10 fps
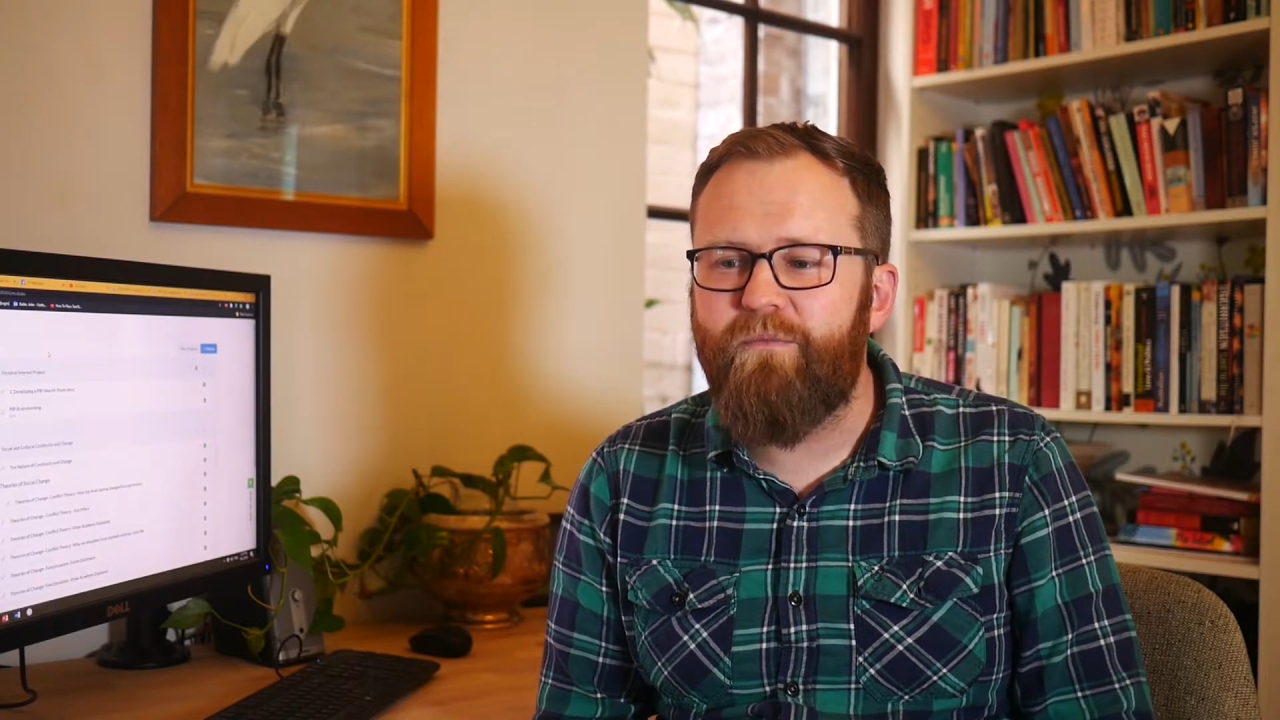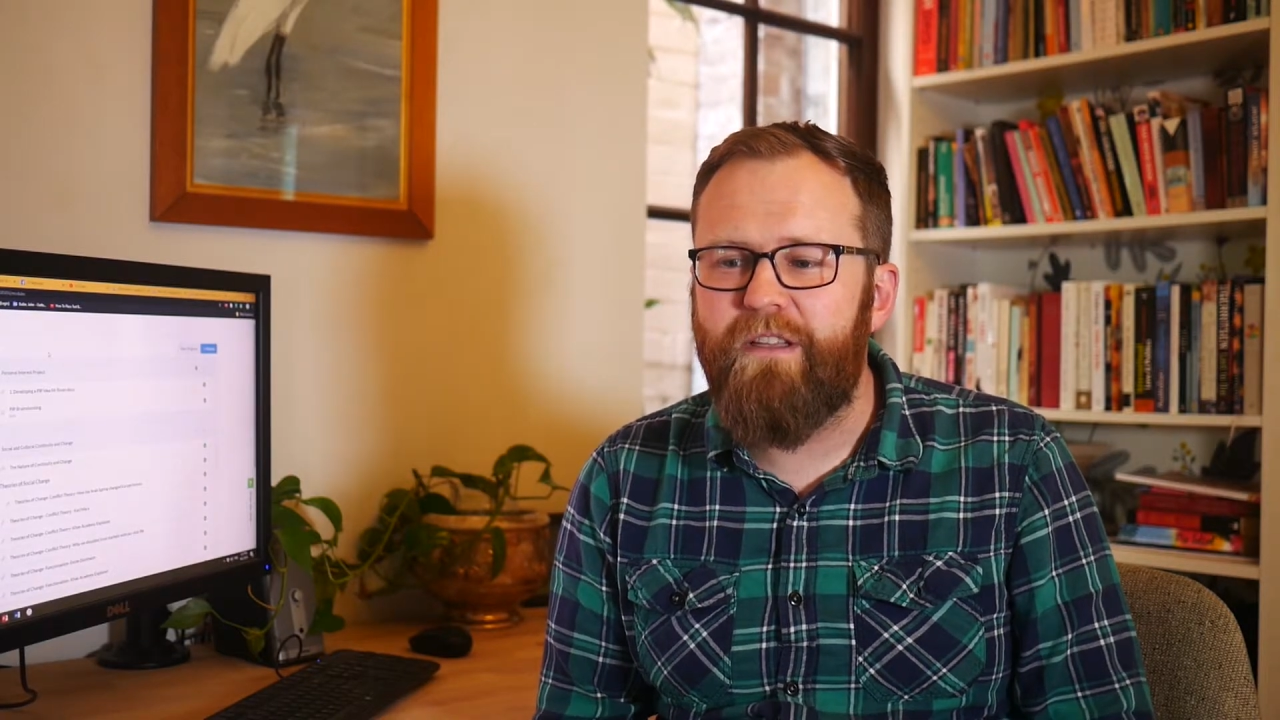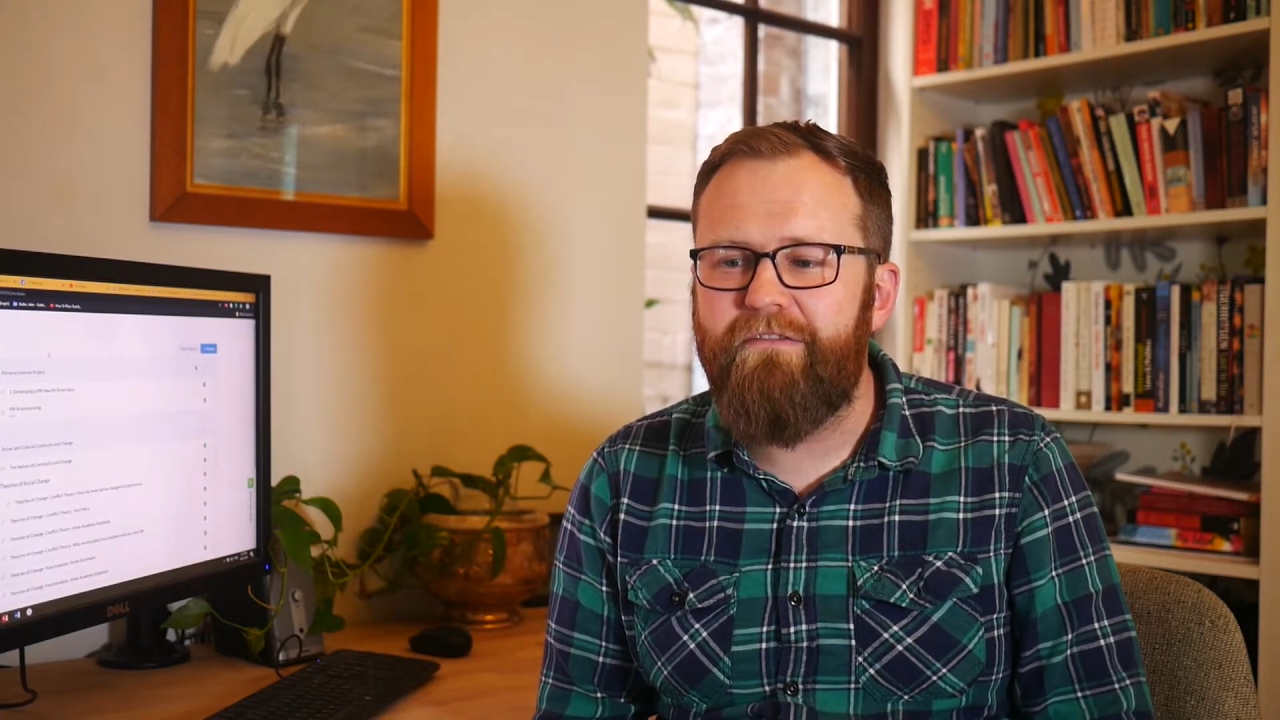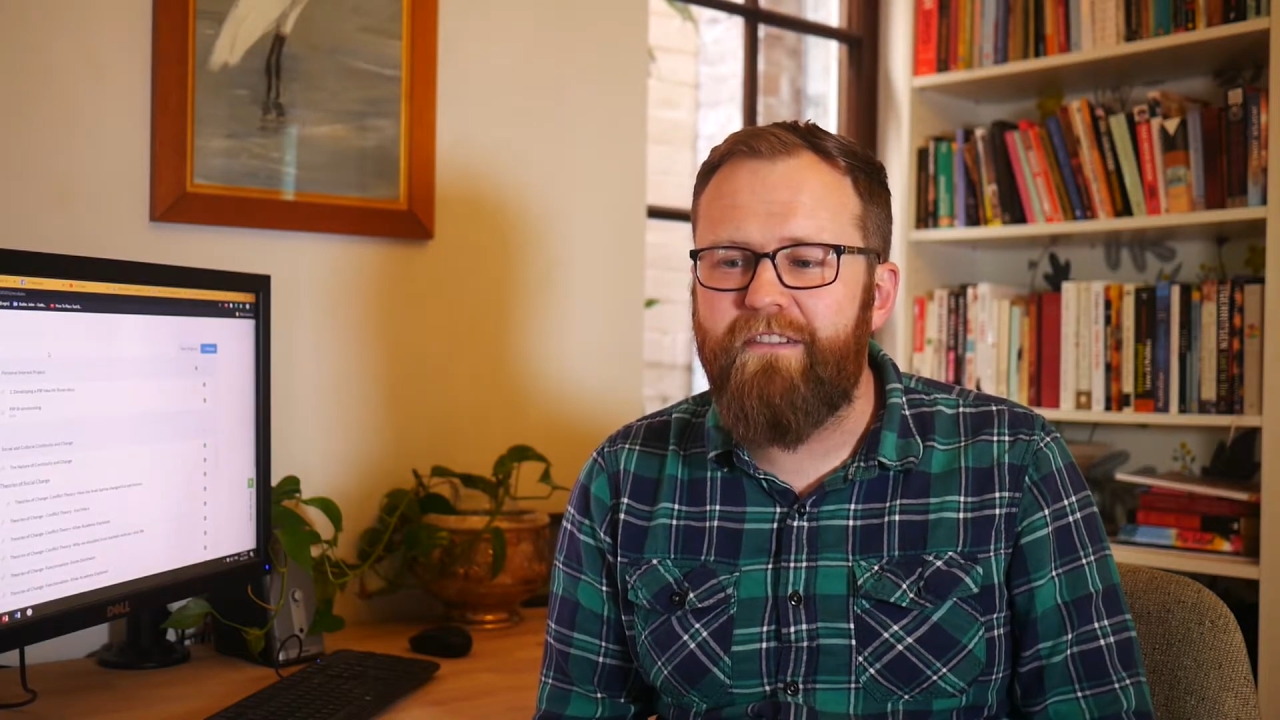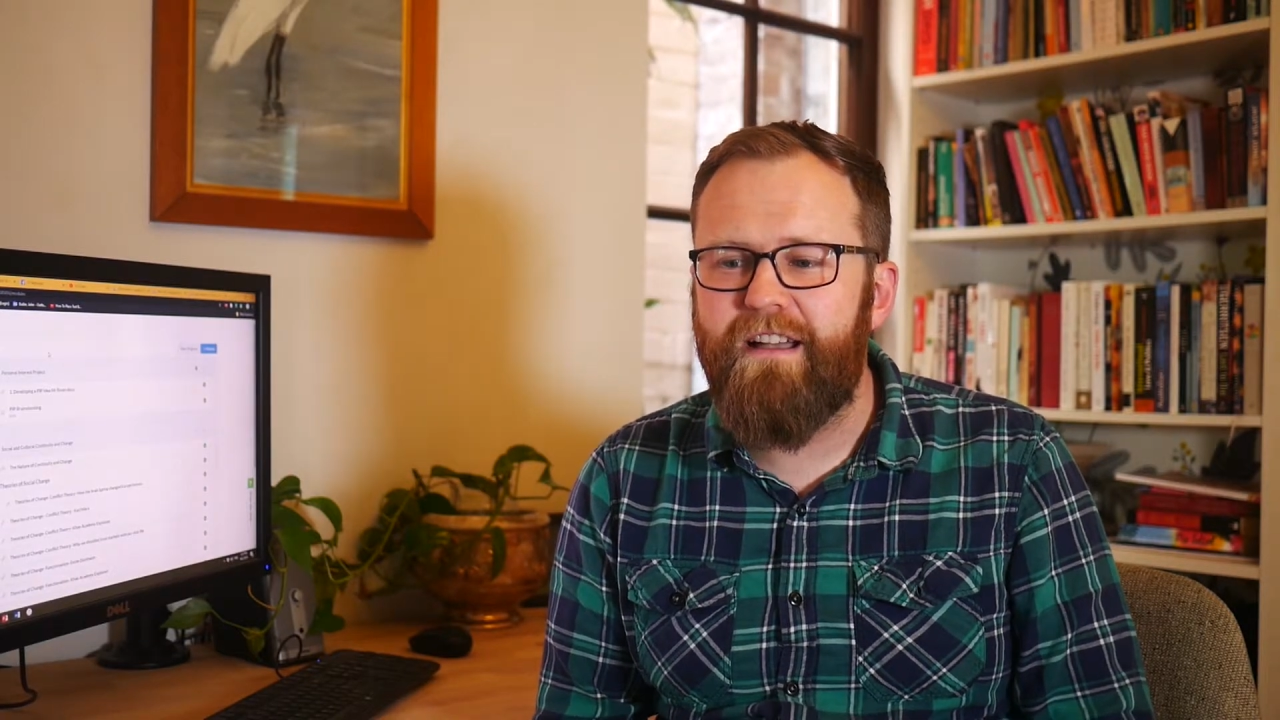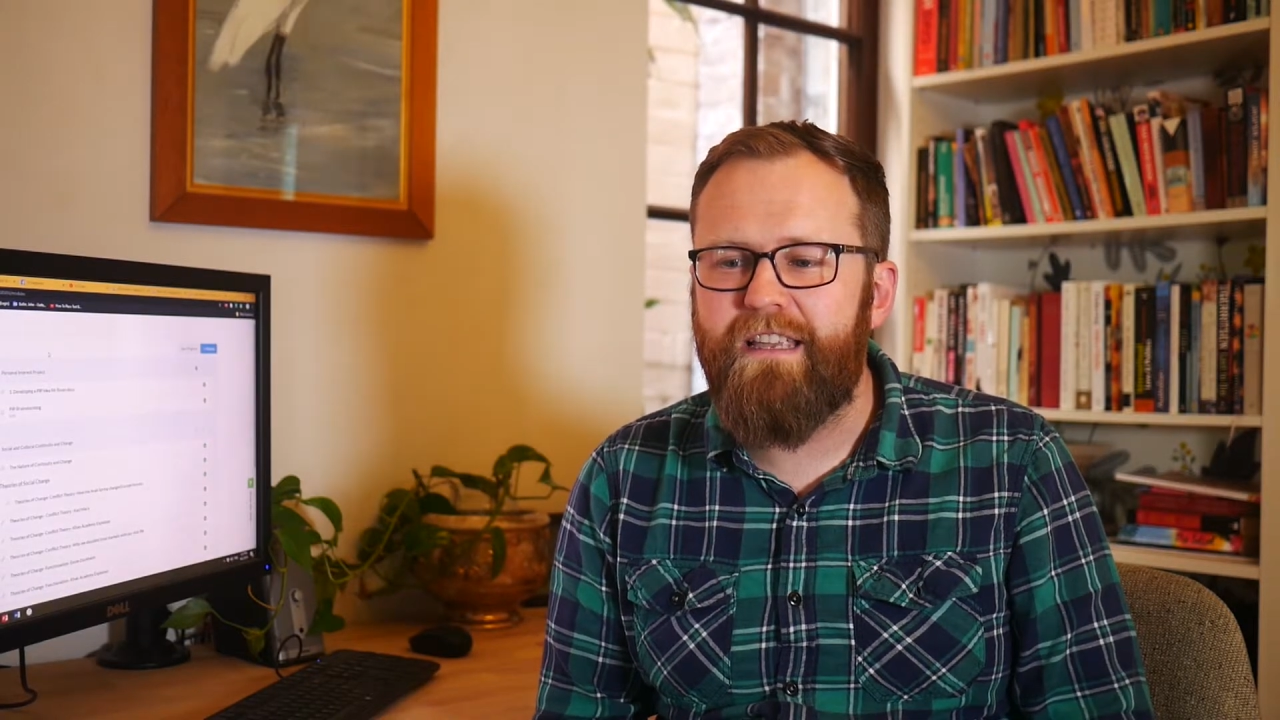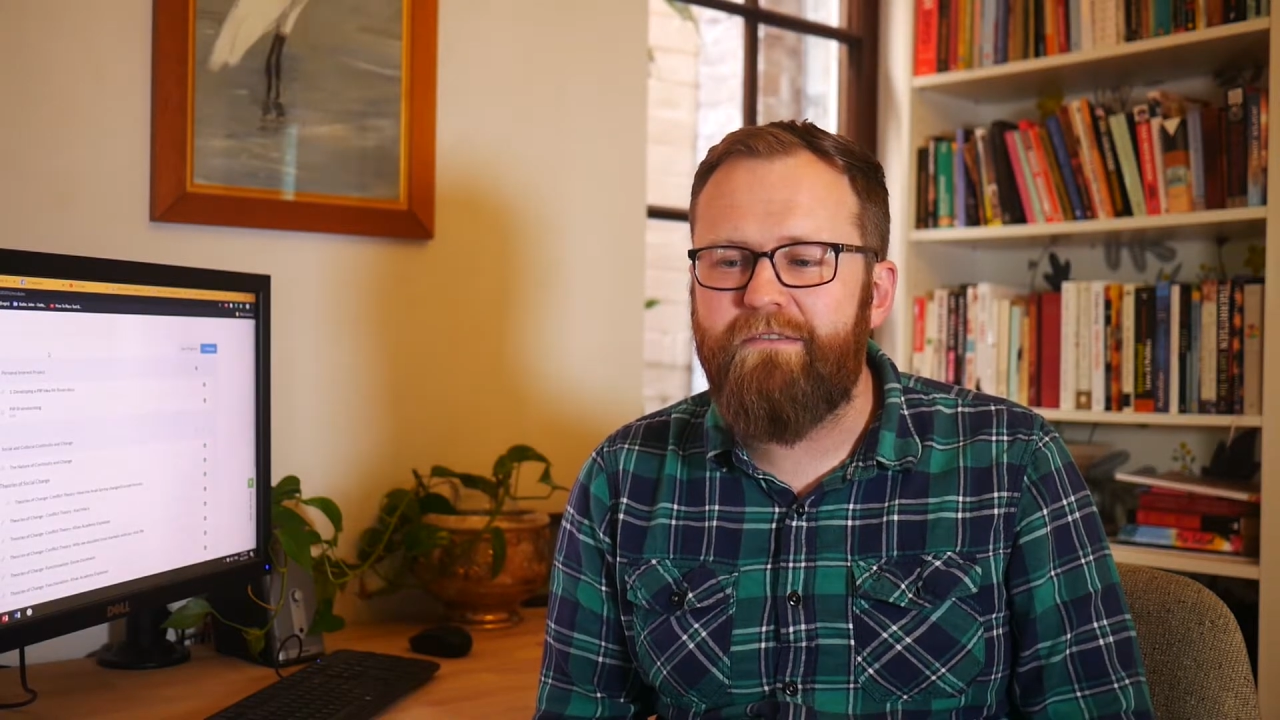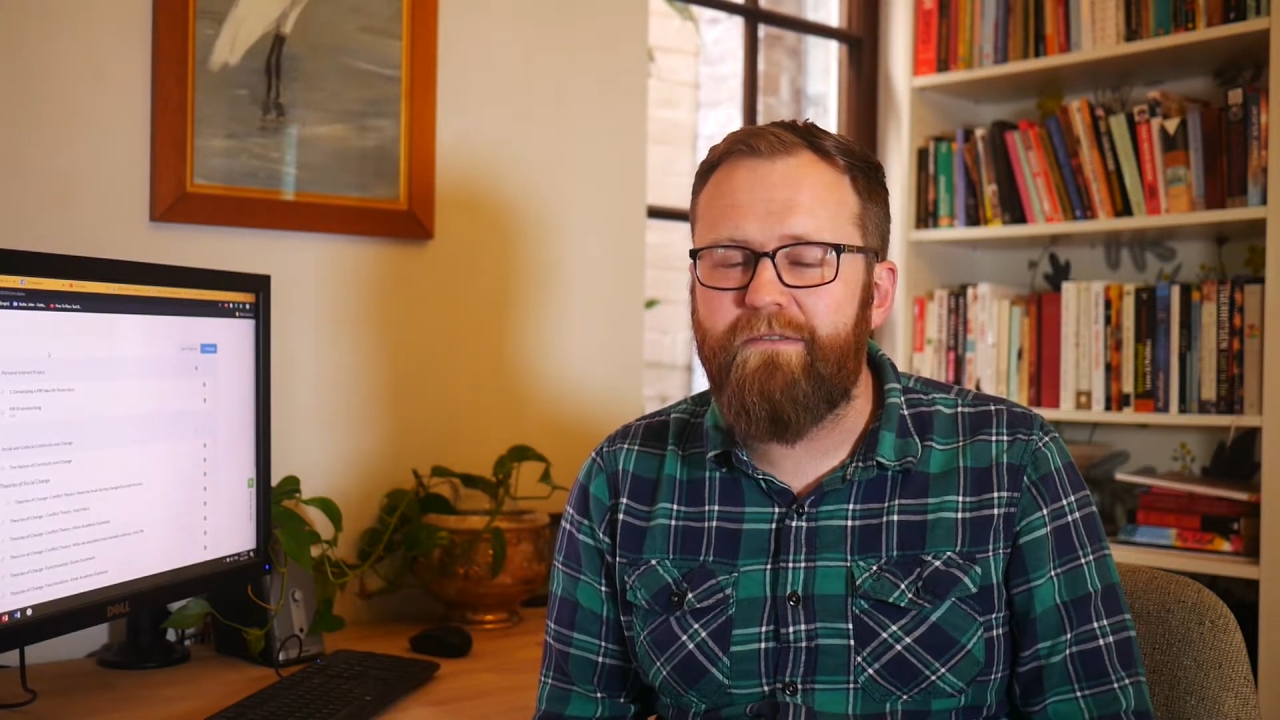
we find